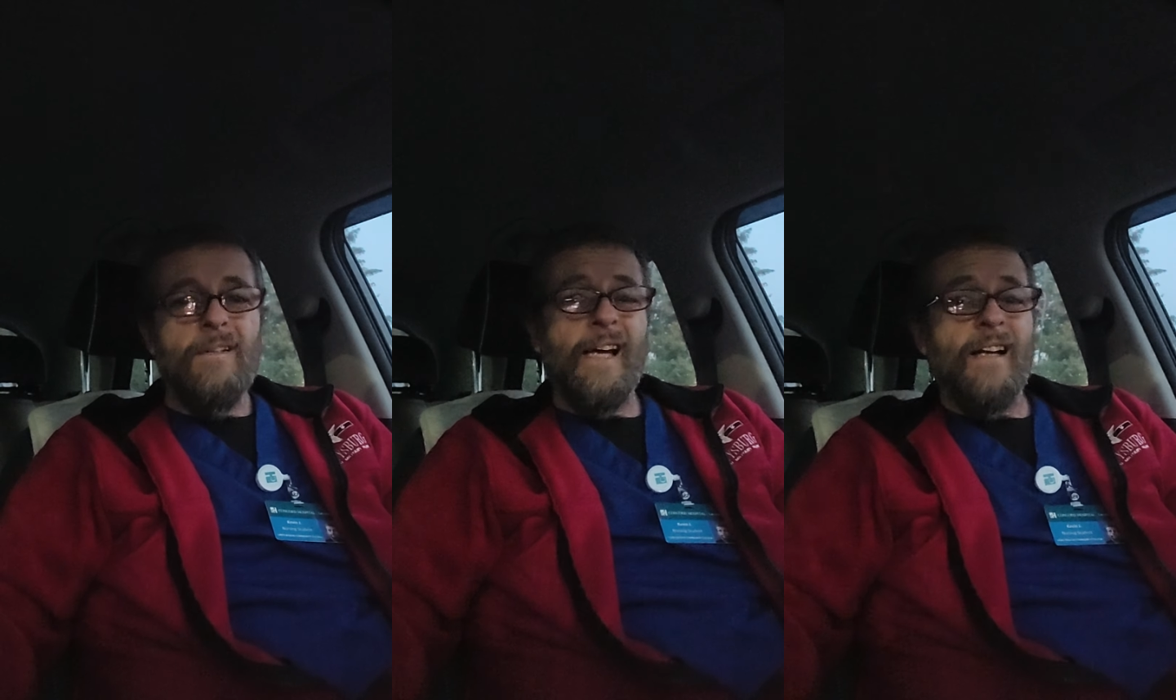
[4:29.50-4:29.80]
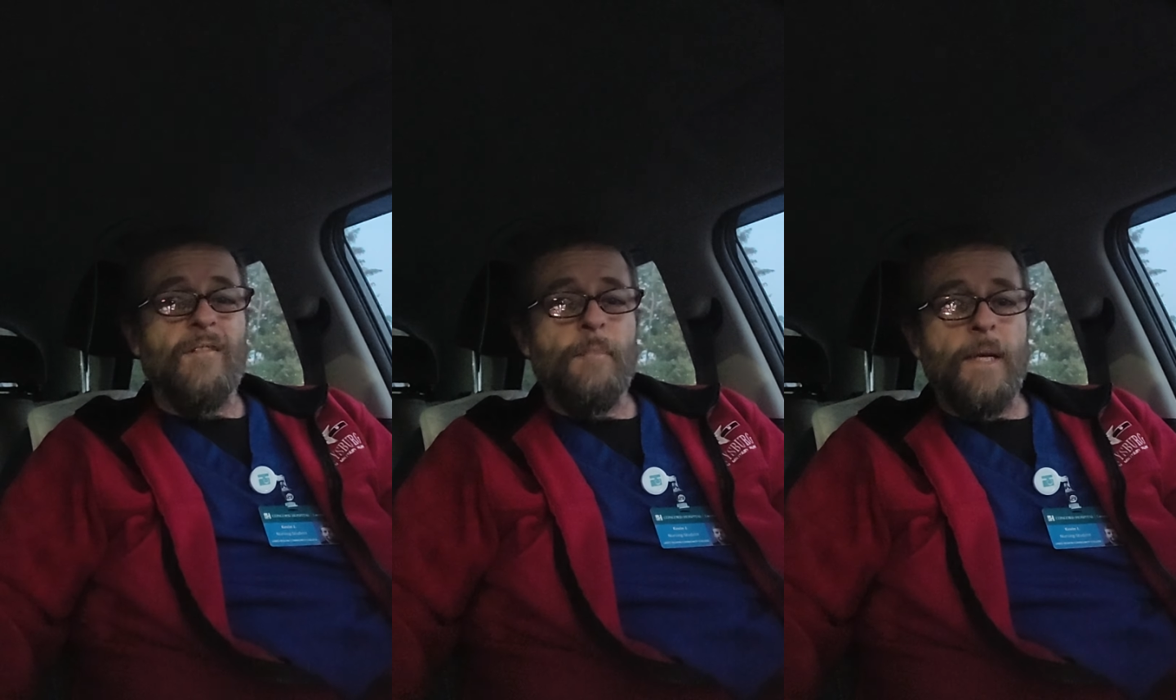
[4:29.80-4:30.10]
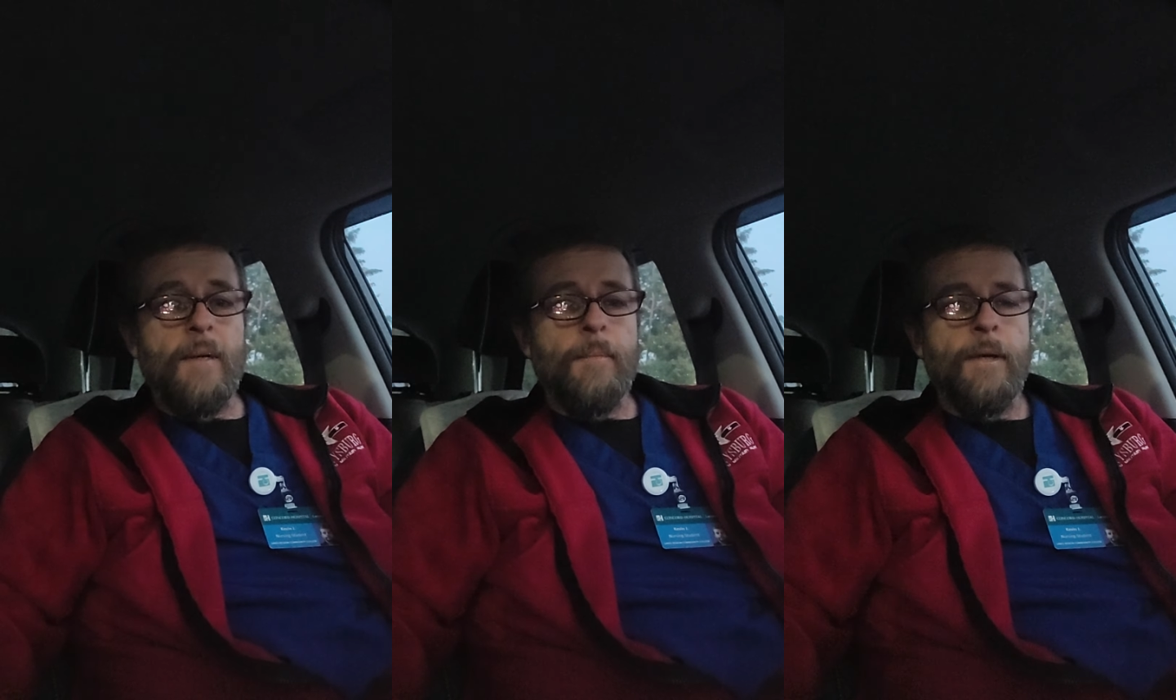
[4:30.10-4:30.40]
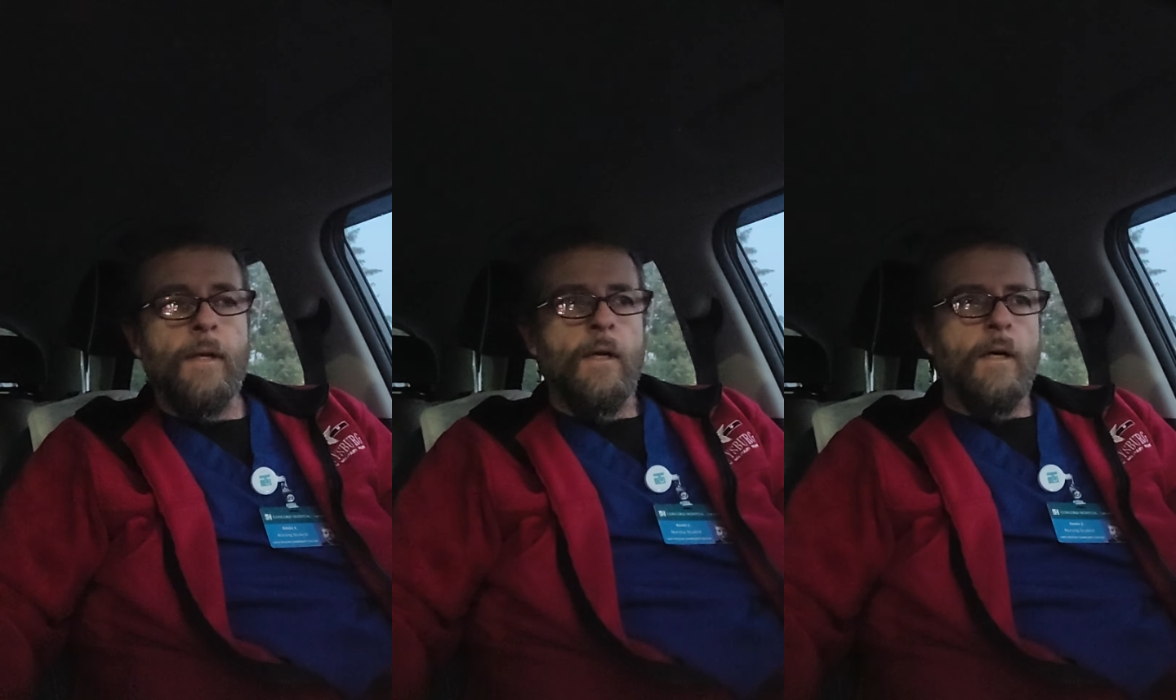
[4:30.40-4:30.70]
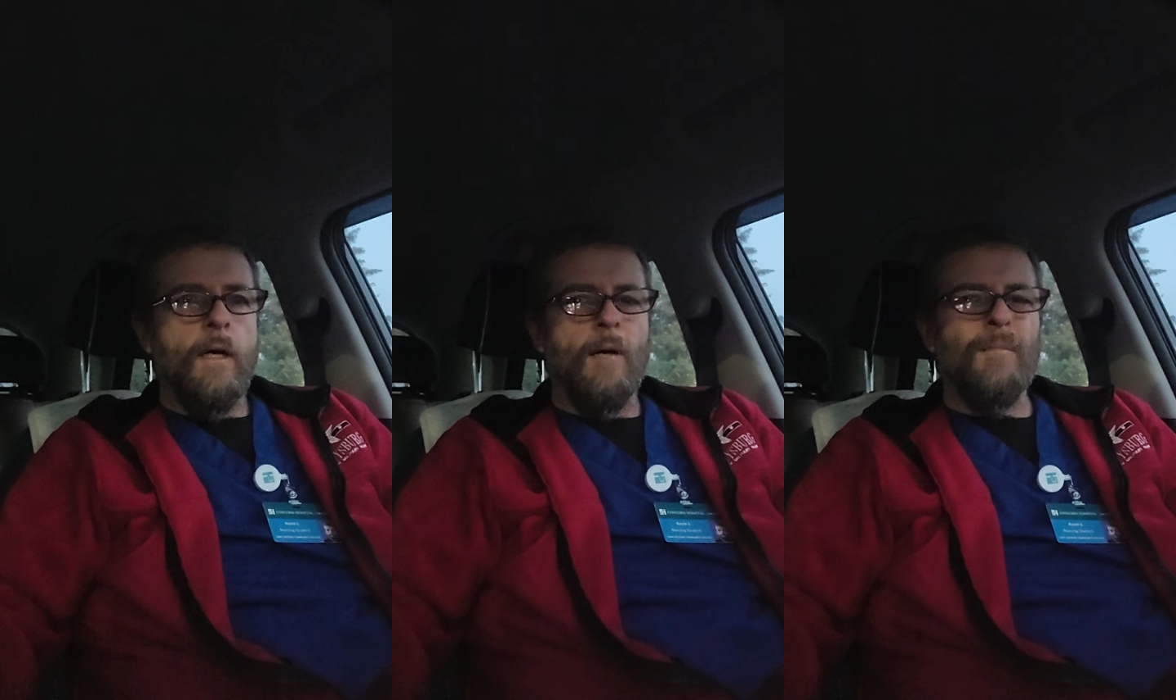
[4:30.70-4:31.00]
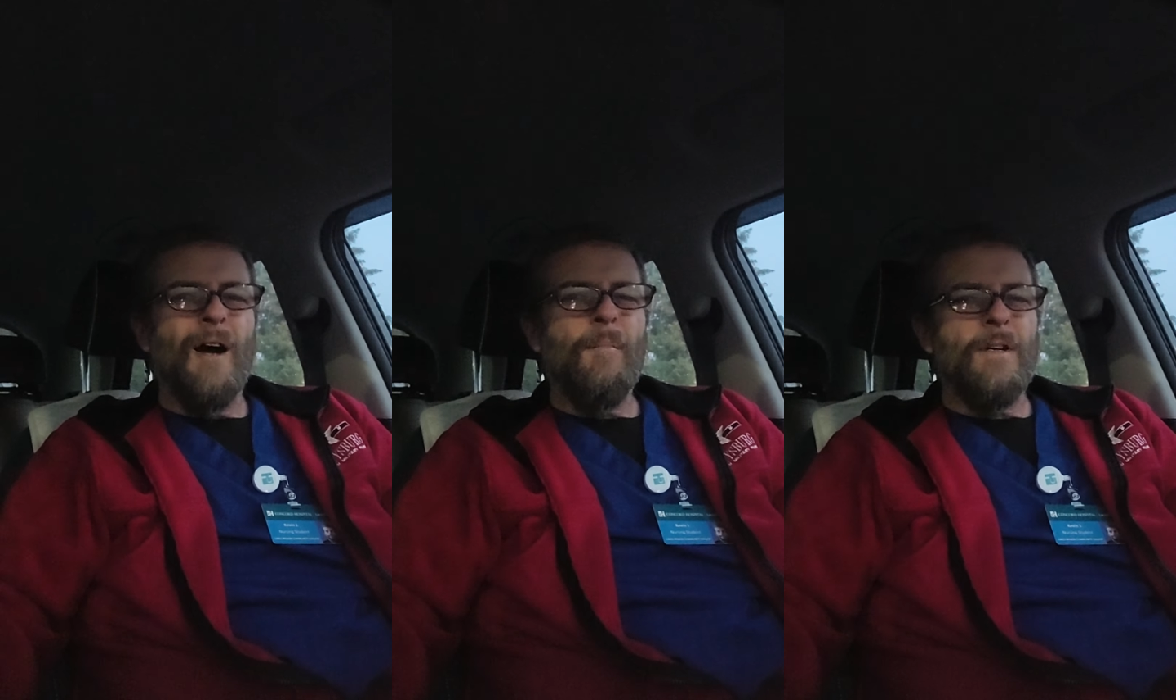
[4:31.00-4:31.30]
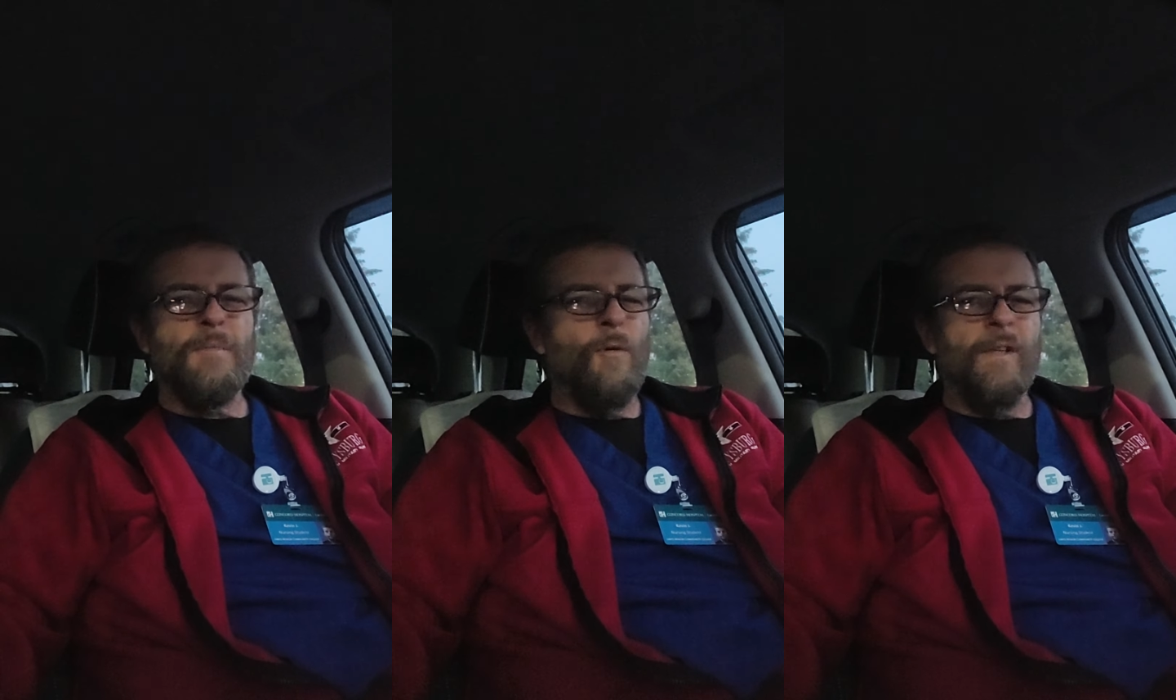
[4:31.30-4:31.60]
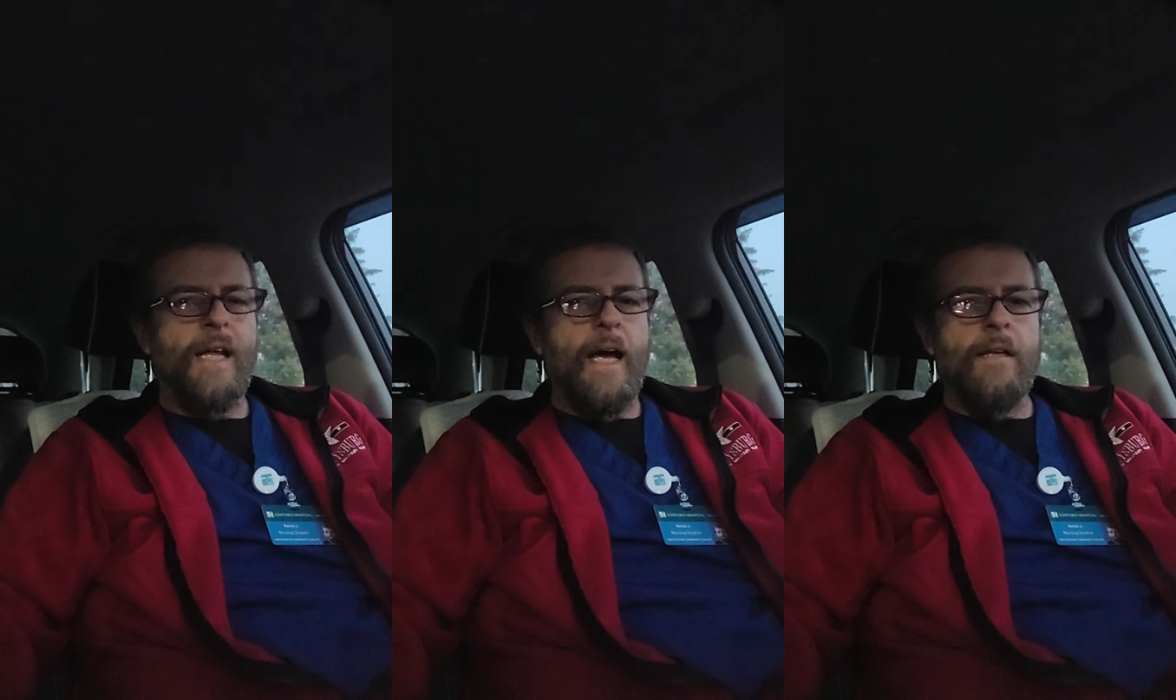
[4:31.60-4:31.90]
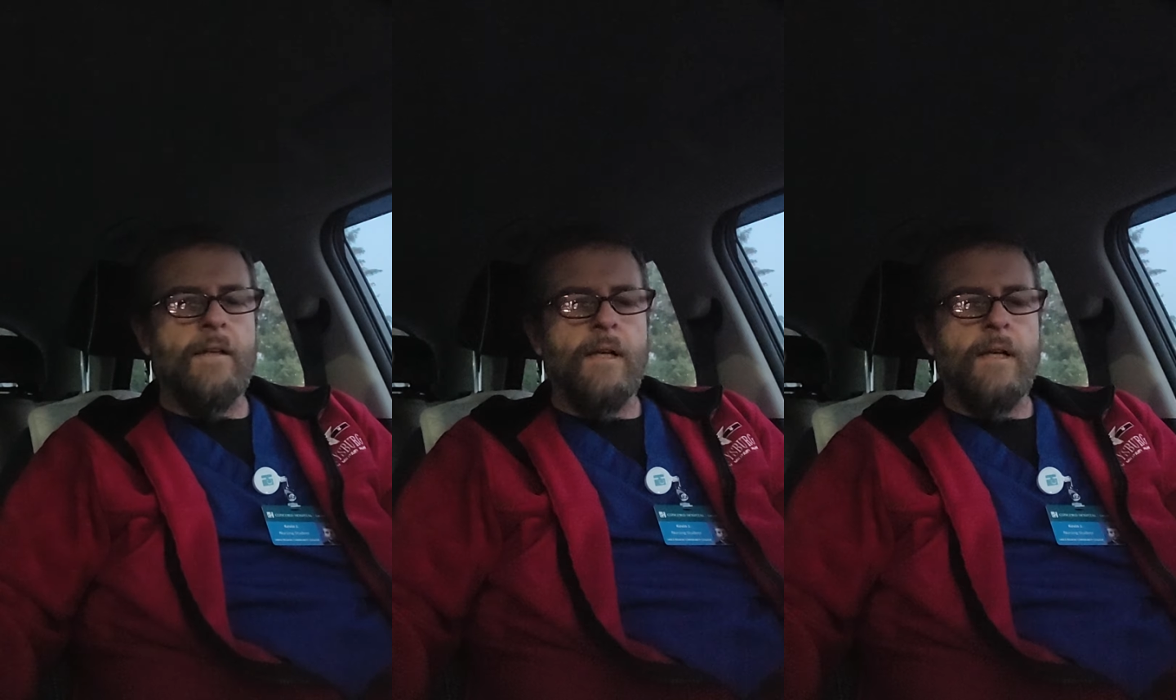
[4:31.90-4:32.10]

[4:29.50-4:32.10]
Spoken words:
10 of PEEP. Not much more than that.